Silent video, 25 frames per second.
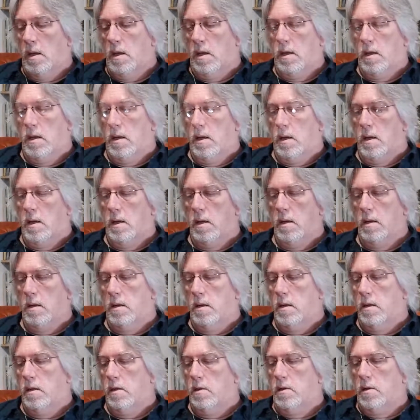And
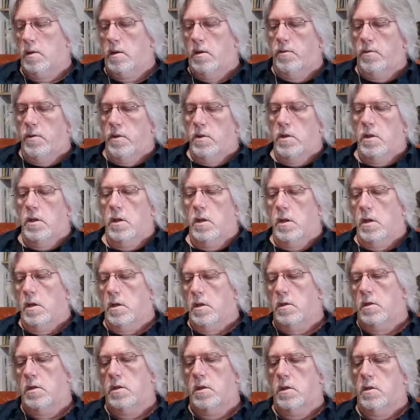let's see if there's anything
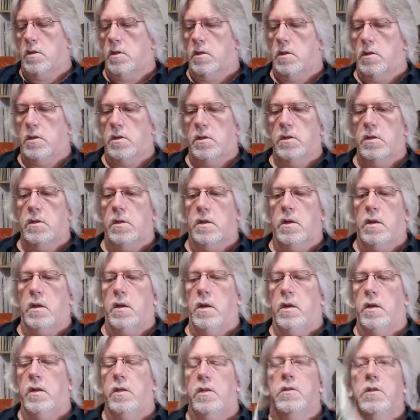that says
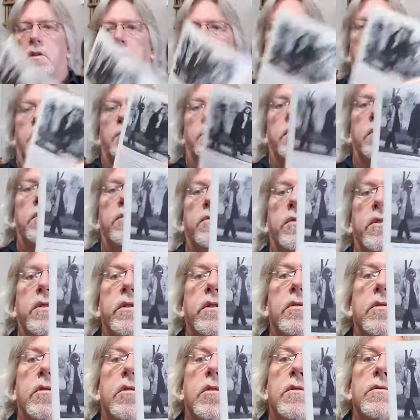inside. There's a couple of
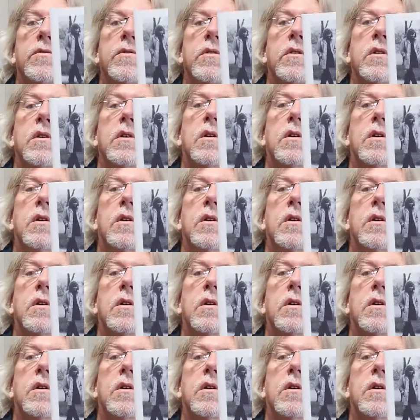photographs of the